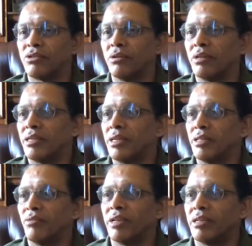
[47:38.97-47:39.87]
learn and
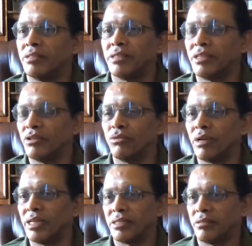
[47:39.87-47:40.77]
Advik learns it in 2
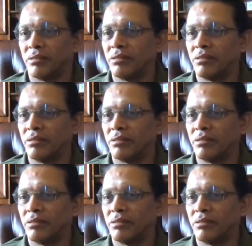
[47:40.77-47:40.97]
classes.